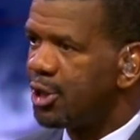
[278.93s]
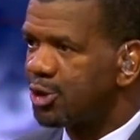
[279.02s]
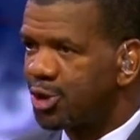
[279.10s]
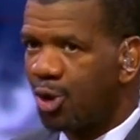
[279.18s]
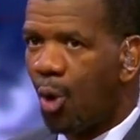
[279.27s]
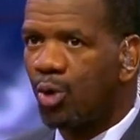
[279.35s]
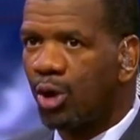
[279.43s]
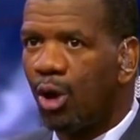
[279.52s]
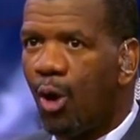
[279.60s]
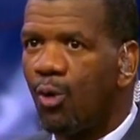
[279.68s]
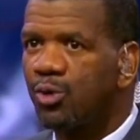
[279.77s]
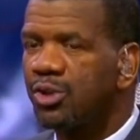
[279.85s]
They're so
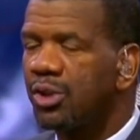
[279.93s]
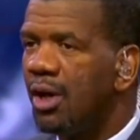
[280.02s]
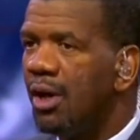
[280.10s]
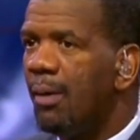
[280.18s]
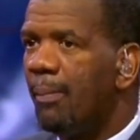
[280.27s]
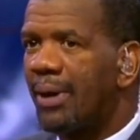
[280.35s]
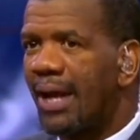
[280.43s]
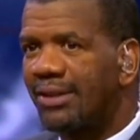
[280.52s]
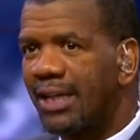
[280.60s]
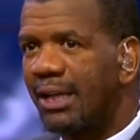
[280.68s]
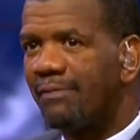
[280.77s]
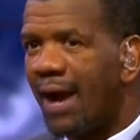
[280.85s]
close. But I
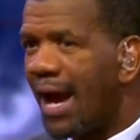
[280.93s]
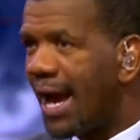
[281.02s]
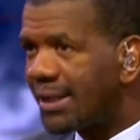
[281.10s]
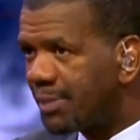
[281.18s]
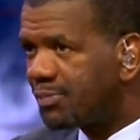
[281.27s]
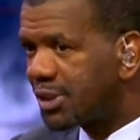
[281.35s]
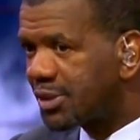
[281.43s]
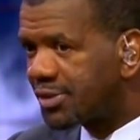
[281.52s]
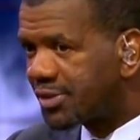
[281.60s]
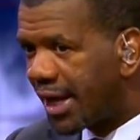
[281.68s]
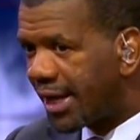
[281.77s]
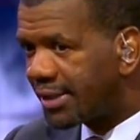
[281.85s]
think if I had to
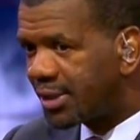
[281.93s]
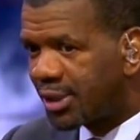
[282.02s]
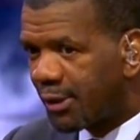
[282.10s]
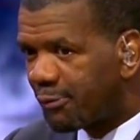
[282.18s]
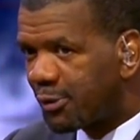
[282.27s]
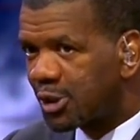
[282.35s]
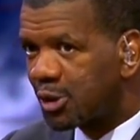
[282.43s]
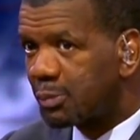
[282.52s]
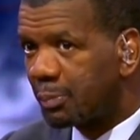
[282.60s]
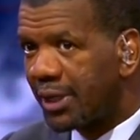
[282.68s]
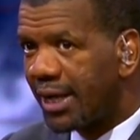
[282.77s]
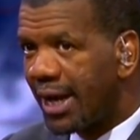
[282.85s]
just say the difference of
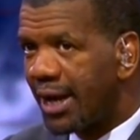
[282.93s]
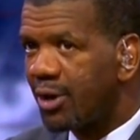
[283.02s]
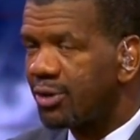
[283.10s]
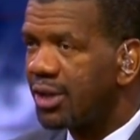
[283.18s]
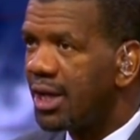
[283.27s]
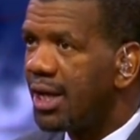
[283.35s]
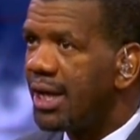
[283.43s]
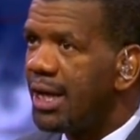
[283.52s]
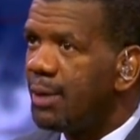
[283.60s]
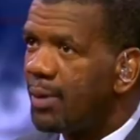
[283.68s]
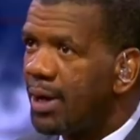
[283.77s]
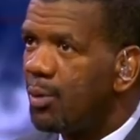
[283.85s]
split hairs,
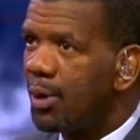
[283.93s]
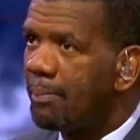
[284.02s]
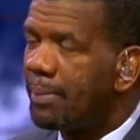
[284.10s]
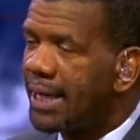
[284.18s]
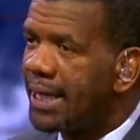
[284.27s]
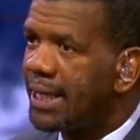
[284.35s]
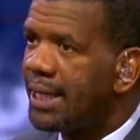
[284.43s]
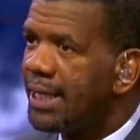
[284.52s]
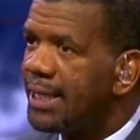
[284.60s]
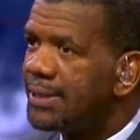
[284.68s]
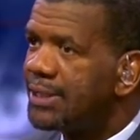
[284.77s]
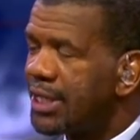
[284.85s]
it would be
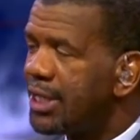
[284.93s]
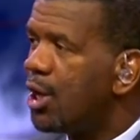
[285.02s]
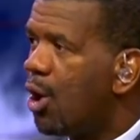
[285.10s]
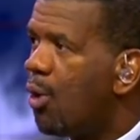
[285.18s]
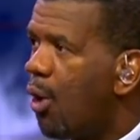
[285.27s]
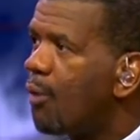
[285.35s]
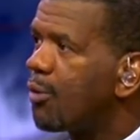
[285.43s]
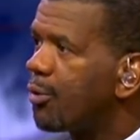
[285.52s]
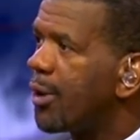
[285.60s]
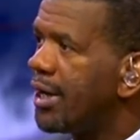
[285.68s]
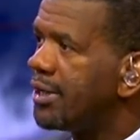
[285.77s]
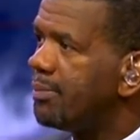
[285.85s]
T.O. over
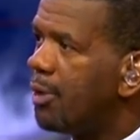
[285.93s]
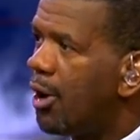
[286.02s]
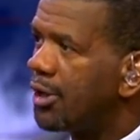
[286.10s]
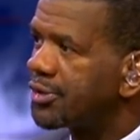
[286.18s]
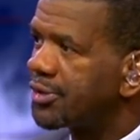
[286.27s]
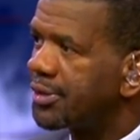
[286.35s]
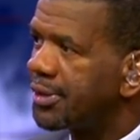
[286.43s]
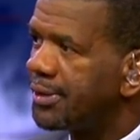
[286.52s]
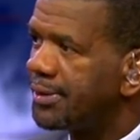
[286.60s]
Randy Moss.